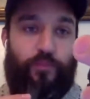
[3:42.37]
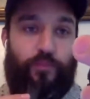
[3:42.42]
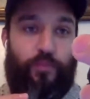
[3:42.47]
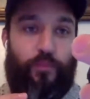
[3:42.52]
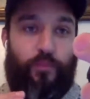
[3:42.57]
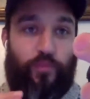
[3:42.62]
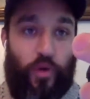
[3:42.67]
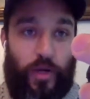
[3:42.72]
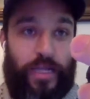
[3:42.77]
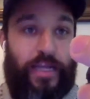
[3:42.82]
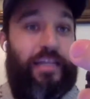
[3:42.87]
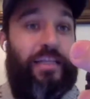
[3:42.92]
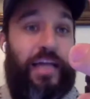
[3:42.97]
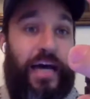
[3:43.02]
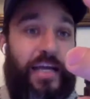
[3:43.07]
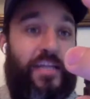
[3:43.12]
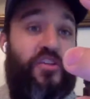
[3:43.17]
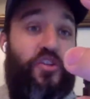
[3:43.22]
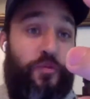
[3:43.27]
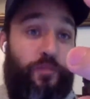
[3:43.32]
bring a
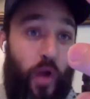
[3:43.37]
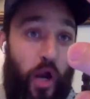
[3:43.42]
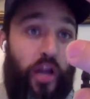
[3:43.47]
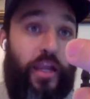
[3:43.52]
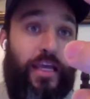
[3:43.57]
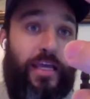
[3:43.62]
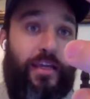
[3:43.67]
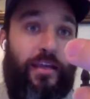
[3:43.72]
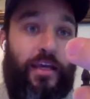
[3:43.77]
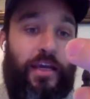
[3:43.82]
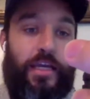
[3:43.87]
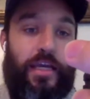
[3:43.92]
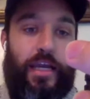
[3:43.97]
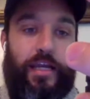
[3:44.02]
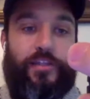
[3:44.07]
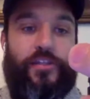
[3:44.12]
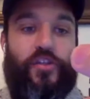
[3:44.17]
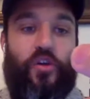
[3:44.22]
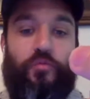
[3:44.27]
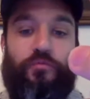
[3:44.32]
line to market.
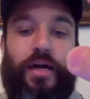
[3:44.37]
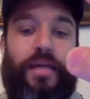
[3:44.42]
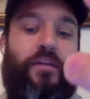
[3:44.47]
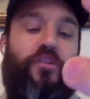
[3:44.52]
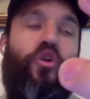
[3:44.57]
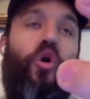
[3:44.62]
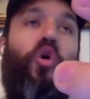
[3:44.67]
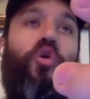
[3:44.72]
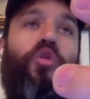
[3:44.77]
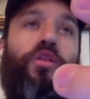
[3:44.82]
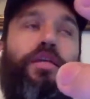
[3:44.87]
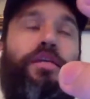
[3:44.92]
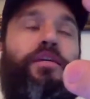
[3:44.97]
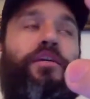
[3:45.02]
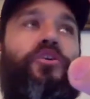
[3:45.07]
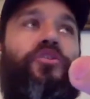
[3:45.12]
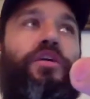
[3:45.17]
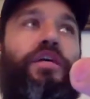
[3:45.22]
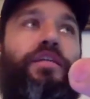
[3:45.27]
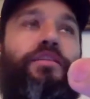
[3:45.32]
And so my goal
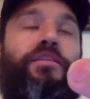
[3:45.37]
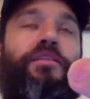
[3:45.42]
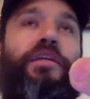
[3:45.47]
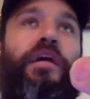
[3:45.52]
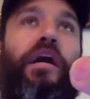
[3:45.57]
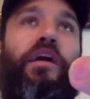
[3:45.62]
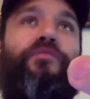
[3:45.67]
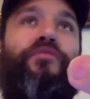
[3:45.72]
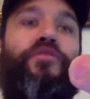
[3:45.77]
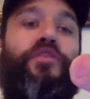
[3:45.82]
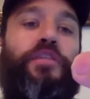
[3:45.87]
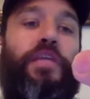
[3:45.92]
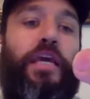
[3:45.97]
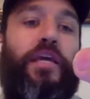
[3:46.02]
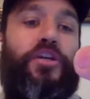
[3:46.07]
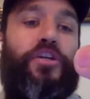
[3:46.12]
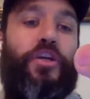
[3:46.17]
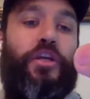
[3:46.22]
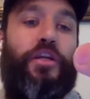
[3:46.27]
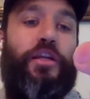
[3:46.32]
here in this
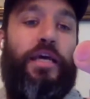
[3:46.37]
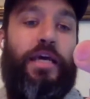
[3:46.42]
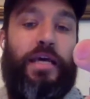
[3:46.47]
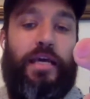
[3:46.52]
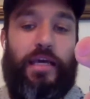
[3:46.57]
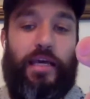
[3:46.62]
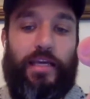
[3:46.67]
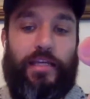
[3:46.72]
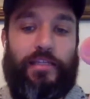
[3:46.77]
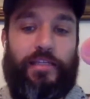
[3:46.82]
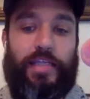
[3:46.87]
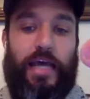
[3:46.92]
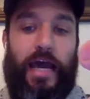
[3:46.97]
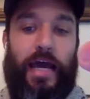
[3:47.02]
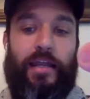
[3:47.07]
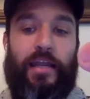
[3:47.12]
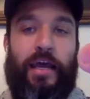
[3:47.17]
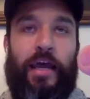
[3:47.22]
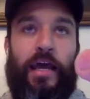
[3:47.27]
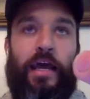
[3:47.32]
conversation is
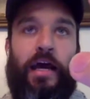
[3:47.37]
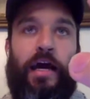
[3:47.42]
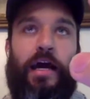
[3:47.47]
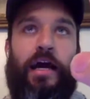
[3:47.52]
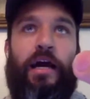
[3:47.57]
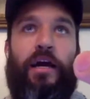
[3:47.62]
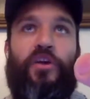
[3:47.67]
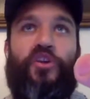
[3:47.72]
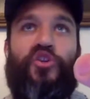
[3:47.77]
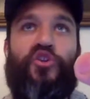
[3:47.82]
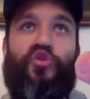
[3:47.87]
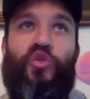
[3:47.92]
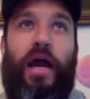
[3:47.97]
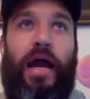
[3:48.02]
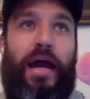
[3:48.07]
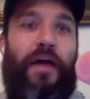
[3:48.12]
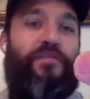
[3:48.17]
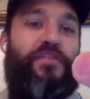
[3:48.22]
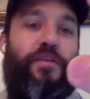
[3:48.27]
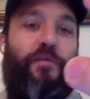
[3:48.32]
that you
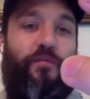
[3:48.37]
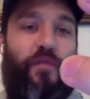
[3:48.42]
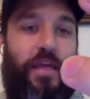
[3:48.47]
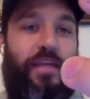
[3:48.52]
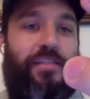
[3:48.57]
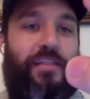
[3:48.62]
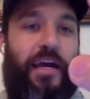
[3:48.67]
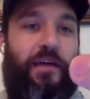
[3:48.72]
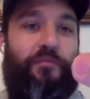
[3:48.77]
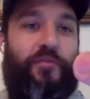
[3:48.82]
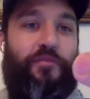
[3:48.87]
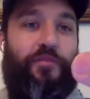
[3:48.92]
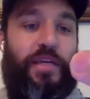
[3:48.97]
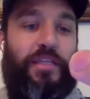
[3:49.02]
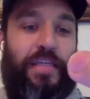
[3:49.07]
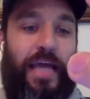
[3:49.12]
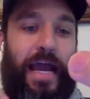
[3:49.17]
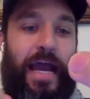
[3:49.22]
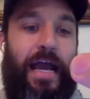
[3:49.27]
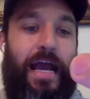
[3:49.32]
have some FaceTime with me
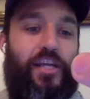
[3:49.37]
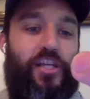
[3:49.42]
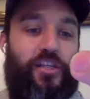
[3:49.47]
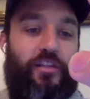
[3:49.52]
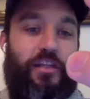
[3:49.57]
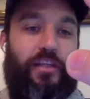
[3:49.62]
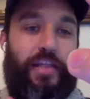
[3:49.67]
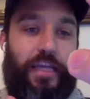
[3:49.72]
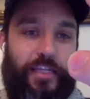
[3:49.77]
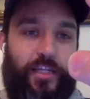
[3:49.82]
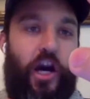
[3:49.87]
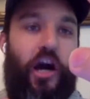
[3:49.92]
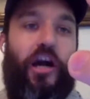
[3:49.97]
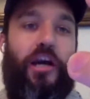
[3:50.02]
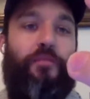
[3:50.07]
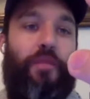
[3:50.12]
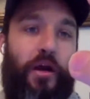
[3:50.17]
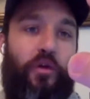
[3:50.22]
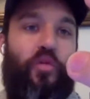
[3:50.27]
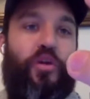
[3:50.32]
to actually like talk
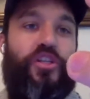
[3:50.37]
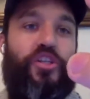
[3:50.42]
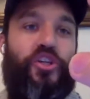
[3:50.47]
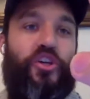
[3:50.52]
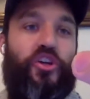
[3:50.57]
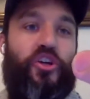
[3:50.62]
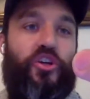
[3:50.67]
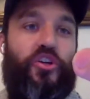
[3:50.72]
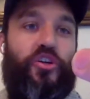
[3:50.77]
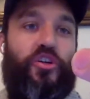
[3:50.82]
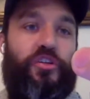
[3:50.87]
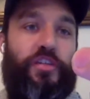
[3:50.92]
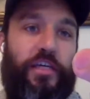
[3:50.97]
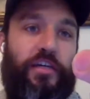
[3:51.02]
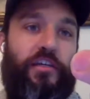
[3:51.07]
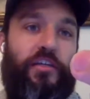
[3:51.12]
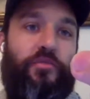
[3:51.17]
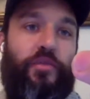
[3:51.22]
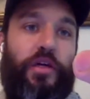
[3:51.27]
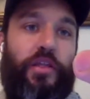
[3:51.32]
about what you're
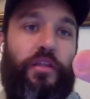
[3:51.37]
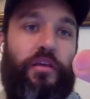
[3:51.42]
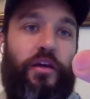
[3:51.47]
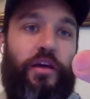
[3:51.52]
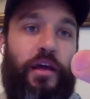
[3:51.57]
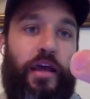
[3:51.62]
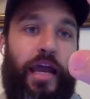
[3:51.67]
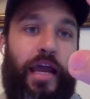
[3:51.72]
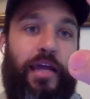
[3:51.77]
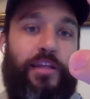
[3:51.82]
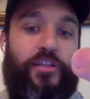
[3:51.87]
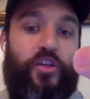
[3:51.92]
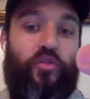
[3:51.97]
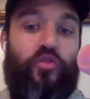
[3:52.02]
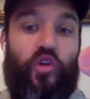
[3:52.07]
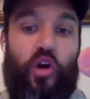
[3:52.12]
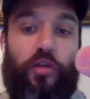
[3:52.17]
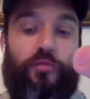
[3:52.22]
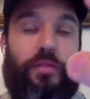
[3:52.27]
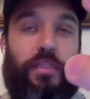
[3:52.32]
dealing with. And so
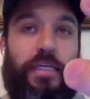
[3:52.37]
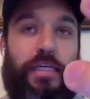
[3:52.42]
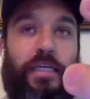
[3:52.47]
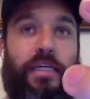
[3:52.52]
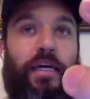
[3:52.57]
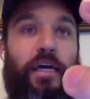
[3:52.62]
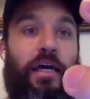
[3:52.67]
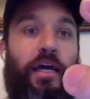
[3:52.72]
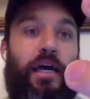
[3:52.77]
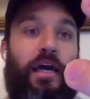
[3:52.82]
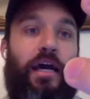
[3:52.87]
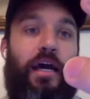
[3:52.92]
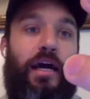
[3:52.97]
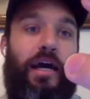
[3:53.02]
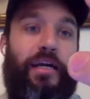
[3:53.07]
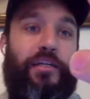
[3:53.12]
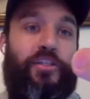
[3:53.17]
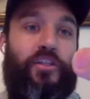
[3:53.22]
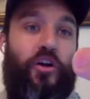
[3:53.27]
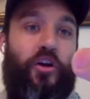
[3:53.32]
normally
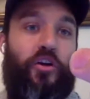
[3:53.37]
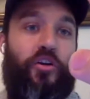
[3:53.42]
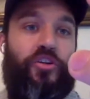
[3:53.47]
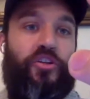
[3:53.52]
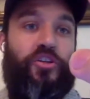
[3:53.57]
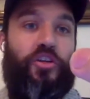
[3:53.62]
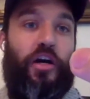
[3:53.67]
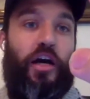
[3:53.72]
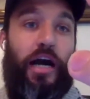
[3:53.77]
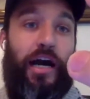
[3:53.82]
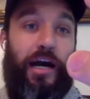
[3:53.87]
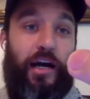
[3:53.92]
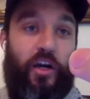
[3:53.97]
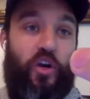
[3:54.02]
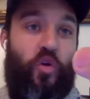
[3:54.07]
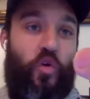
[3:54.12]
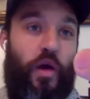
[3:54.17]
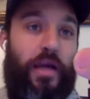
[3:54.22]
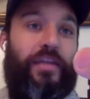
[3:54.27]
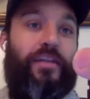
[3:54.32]
I charge
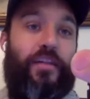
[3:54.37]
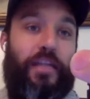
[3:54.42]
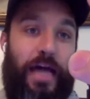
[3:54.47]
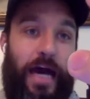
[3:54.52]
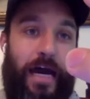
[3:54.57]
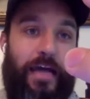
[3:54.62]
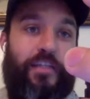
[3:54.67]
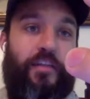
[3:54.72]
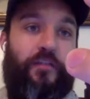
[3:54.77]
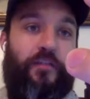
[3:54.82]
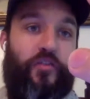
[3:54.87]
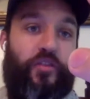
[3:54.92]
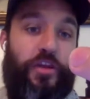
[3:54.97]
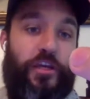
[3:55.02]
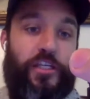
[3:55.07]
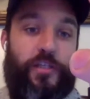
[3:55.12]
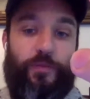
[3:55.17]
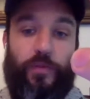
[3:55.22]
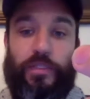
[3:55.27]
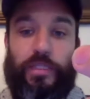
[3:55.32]
quite a lot for
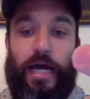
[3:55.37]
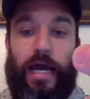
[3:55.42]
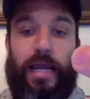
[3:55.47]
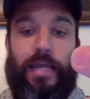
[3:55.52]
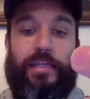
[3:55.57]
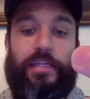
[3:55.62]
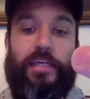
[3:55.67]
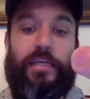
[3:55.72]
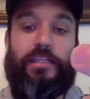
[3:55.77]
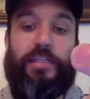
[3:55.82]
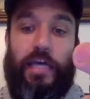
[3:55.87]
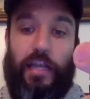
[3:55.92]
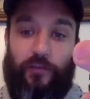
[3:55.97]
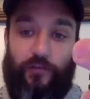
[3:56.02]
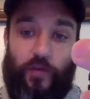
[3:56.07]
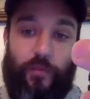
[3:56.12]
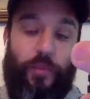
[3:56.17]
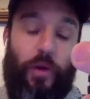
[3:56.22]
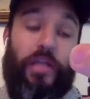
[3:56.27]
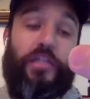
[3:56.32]
this, but the idea is that if
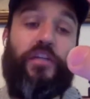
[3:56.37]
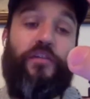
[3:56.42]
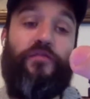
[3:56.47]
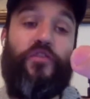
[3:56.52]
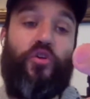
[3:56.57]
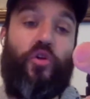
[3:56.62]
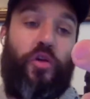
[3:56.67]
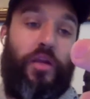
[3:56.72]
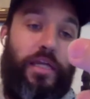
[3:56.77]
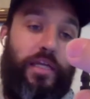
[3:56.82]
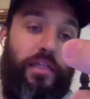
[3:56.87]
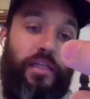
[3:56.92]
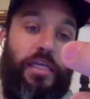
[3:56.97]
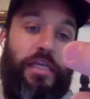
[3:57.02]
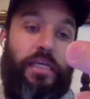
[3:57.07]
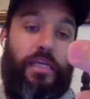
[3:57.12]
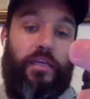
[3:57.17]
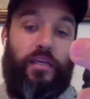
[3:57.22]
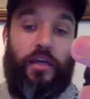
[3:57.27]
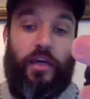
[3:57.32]
a bunch of you are in
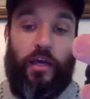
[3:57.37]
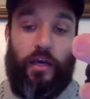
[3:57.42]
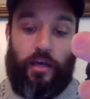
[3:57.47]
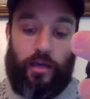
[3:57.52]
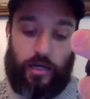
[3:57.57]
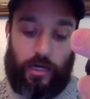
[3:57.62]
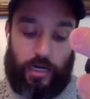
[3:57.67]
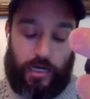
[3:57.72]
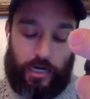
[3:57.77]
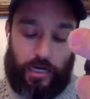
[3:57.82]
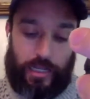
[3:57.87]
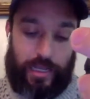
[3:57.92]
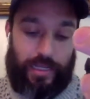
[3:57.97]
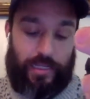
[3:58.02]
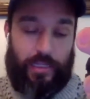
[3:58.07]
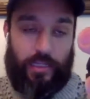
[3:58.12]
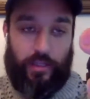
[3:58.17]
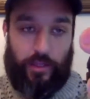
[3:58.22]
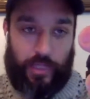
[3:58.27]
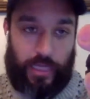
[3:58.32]

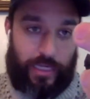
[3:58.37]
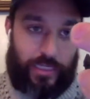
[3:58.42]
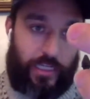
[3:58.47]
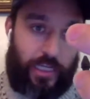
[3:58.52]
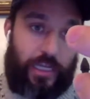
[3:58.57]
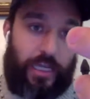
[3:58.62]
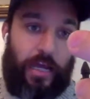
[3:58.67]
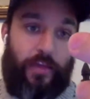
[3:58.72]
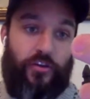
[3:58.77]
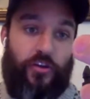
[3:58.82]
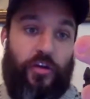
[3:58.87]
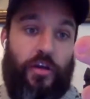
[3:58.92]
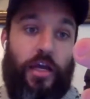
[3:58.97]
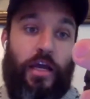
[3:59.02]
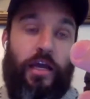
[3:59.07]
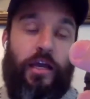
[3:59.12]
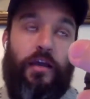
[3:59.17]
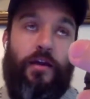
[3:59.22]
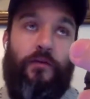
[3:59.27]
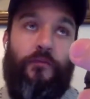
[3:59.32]
the thing together,
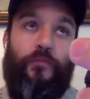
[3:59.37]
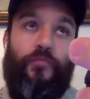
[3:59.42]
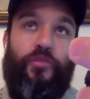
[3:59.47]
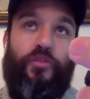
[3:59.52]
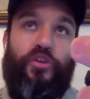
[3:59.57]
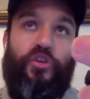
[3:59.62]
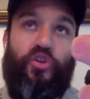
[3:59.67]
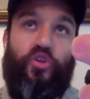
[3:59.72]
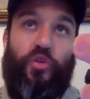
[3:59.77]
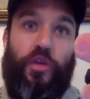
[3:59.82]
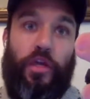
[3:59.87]
you